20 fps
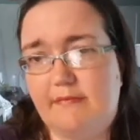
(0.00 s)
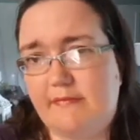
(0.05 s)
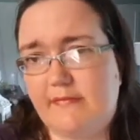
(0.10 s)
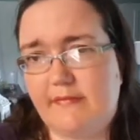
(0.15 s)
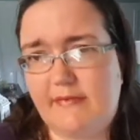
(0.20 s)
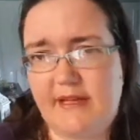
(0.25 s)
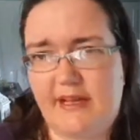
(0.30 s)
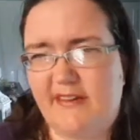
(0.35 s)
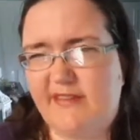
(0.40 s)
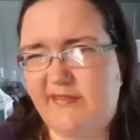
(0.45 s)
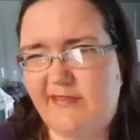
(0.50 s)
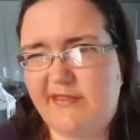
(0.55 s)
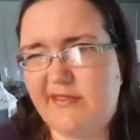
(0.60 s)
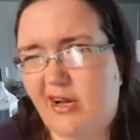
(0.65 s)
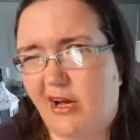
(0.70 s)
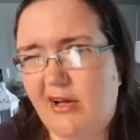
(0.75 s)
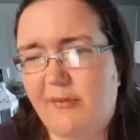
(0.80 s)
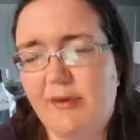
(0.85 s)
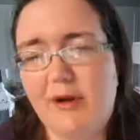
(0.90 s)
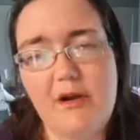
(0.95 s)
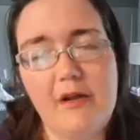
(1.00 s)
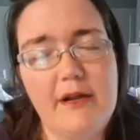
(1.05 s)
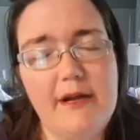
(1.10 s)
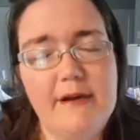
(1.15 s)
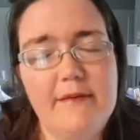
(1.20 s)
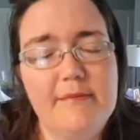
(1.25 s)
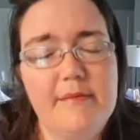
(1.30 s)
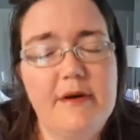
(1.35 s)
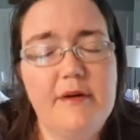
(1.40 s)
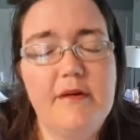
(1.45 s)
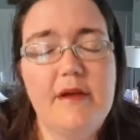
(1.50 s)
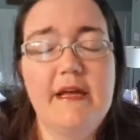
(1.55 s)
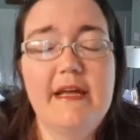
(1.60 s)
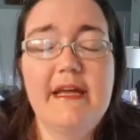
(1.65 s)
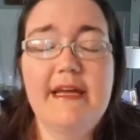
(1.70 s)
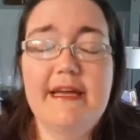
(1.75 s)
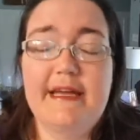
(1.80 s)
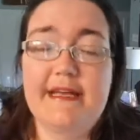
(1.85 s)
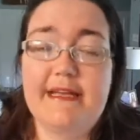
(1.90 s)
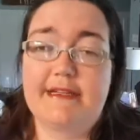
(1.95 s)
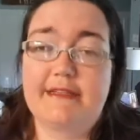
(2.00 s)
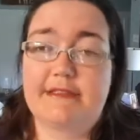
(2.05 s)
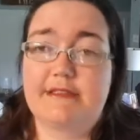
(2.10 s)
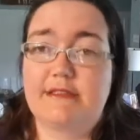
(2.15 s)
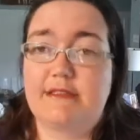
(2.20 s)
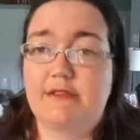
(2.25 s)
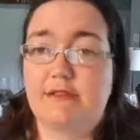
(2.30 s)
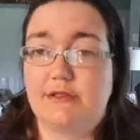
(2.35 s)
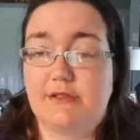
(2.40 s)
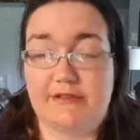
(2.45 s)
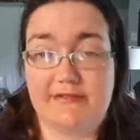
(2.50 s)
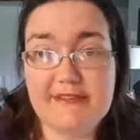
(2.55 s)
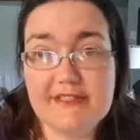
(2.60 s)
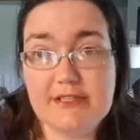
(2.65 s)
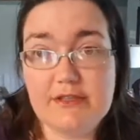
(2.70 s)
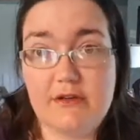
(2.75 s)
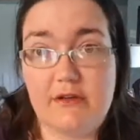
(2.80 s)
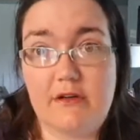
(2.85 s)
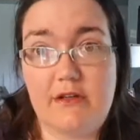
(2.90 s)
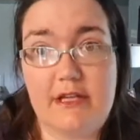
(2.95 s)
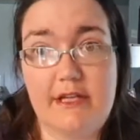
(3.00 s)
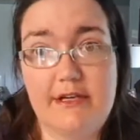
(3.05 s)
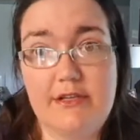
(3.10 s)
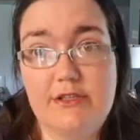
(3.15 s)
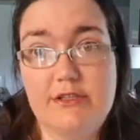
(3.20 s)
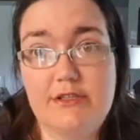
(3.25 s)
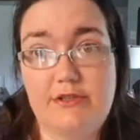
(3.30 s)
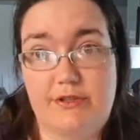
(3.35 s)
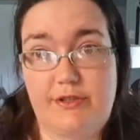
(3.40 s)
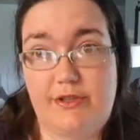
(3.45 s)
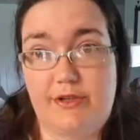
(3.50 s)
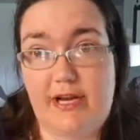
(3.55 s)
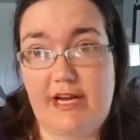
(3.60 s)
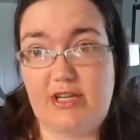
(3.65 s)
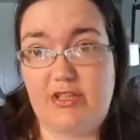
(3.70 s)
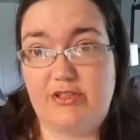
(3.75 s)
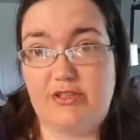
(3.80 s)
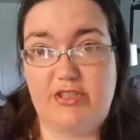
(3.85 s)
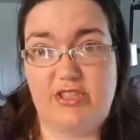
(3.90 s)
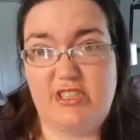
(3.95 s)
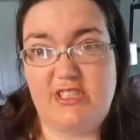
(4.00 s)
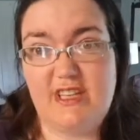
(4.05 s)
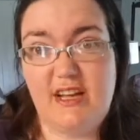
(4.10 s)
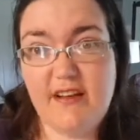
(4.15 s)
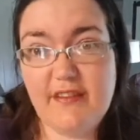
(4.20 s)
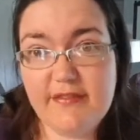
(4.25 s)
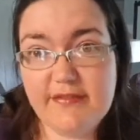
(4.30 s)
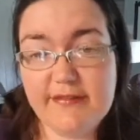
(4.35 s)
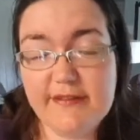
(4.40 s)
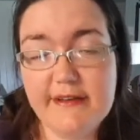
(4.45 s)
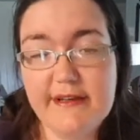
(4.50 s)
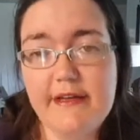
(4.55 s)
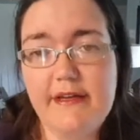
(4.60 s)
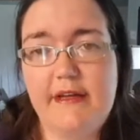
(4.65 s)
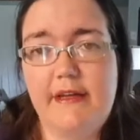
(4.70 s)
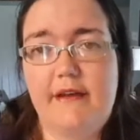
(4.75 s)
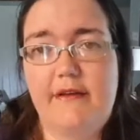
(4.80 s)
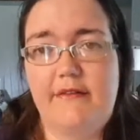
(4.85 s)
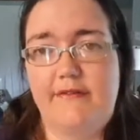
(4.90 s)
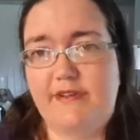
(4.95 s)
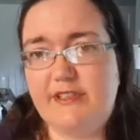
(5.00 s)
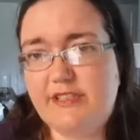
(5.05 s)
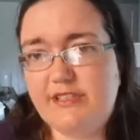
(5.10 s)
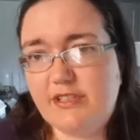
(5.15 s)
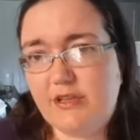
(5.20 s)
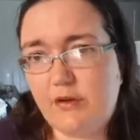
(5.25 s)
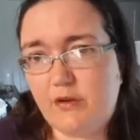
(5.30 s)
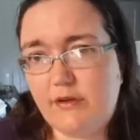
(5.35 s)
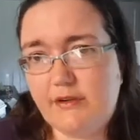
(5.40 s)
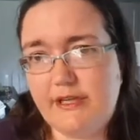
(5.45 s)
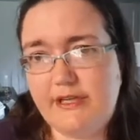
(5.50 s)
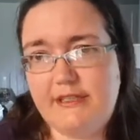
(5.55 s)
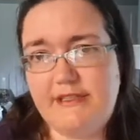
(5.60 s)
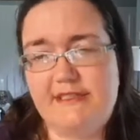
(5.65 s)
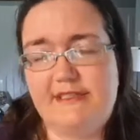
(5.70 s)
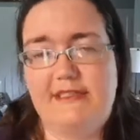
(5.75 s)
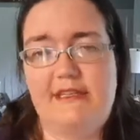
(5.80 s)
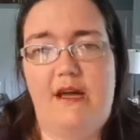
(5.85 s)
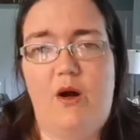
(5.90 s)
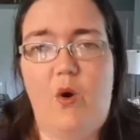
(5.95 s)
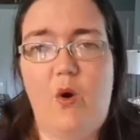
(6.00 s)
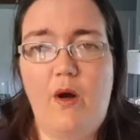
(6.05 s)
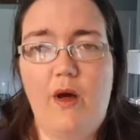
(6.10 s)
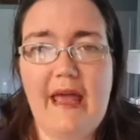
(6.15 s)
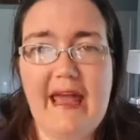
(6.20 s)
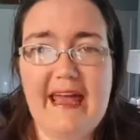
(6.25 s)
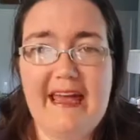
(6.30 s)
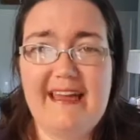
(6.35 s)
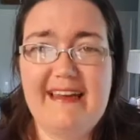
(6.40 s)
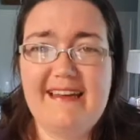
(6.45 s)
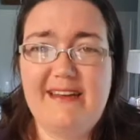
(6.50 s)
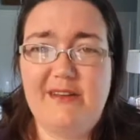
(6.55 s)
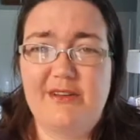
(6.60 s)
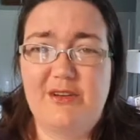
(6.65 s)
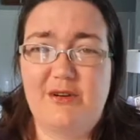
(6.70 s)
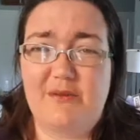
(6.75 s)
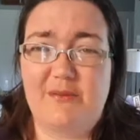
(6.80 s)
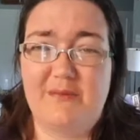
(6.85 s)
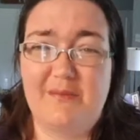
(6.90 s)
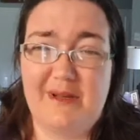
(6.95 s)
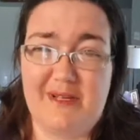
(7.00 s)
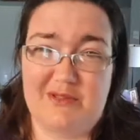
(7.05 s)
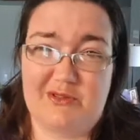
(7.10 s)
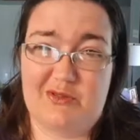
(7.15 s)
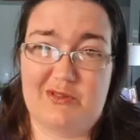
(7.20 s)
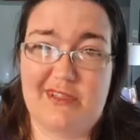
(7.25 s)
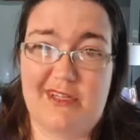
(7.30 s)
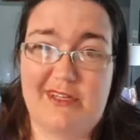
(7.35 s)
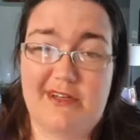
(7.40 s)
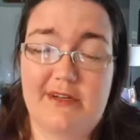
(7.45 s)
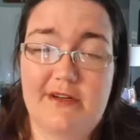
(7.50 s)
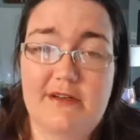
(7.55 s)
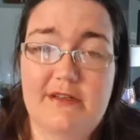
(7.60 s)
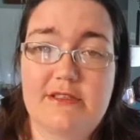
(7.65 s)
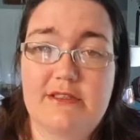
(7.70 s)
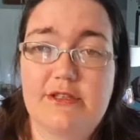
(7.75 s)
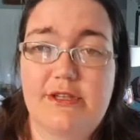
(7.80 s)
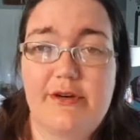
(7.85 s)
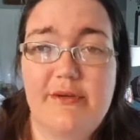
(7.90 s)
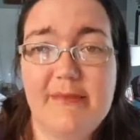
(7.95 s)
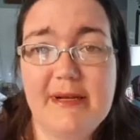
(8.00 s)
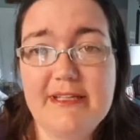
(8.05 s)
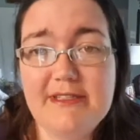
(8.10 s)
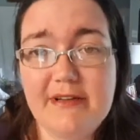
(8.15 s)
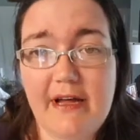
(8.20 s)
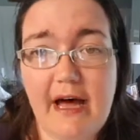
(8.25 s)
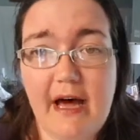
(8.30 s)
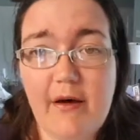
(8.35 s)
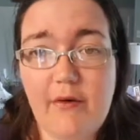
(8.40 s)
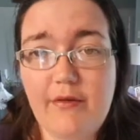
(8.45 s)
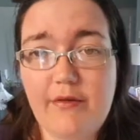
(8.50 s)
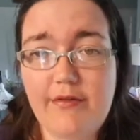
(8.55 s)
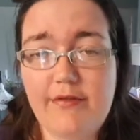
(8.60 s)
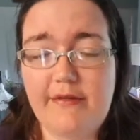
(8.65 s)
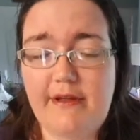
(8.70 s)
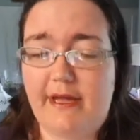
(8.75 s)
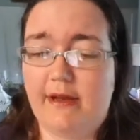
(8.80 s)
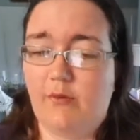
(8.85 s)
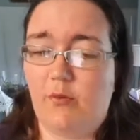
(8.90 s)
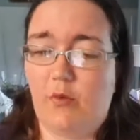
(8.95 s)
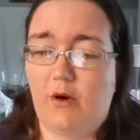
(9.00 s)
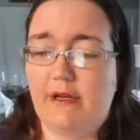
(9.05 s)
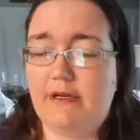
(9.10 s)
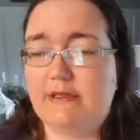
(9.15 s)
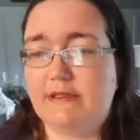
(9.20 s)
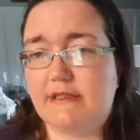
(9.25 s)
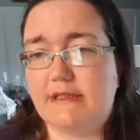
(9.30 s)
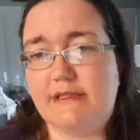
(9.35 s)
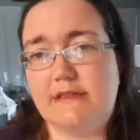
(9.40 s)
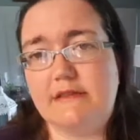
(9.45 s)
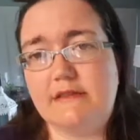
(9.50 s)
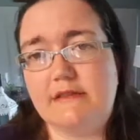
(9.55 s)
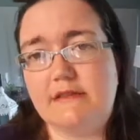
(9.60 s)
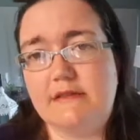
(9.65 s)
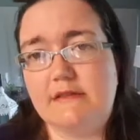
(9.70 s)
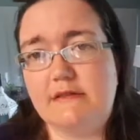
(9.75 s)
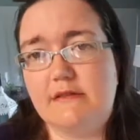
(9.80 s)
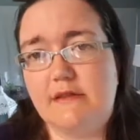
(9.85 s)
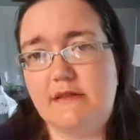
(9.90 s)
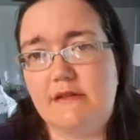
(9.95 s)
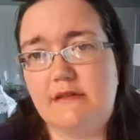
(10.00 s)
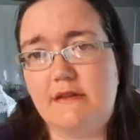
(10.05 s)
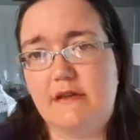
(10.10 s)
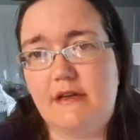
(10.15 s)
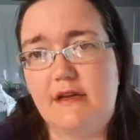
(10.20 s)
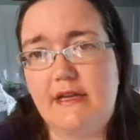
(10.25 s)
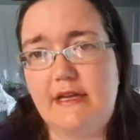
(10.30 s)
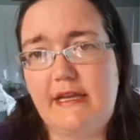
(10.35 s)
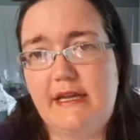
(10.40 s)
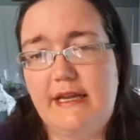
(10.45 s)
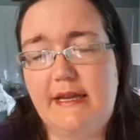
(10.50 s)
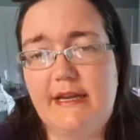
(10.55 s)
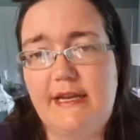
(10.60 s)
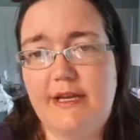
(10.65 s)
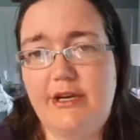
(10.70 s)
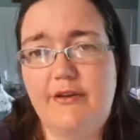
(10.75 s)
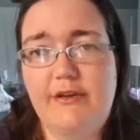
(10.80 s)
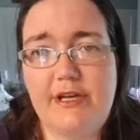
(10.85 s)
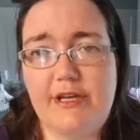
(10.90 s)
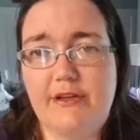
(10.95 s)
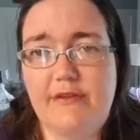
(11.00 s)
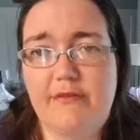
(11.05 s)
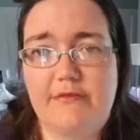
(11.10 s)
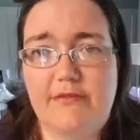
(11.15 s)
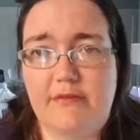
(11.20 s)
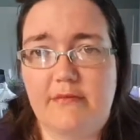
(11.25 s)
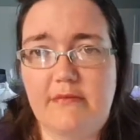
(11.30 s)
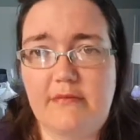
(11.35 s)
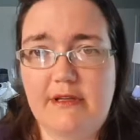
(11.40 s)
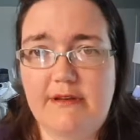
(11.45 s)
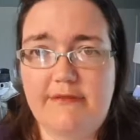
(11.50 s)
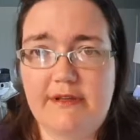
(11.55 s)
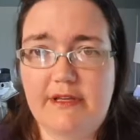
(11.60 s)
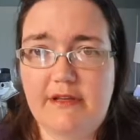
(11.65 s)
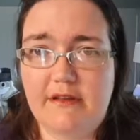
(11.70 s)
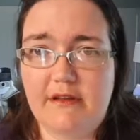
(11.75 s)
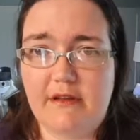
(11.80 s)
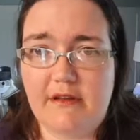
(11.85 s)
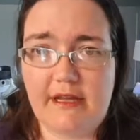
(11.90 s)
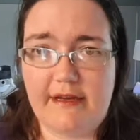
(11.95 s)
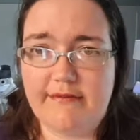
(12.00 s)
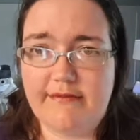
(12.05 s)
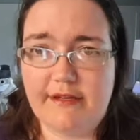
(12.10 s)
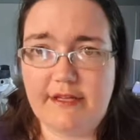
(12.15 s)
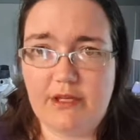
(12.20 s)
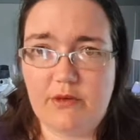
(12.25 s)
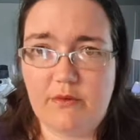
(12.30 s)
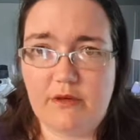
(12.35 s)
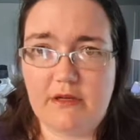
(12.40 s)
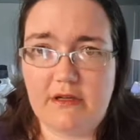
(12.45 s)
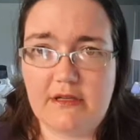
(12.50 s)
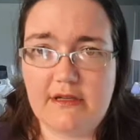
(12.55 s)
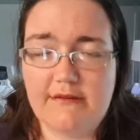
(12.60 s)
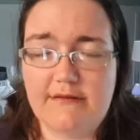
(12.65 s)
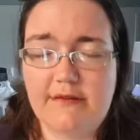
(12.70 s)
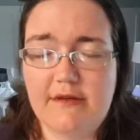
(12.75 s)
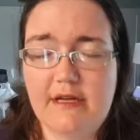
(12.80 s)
kind of talk about a lot about is your physical clutter, so your extra stuff, physicalness, and your mental clutter, so your mental health and what is hindering you from living the life that you want to live.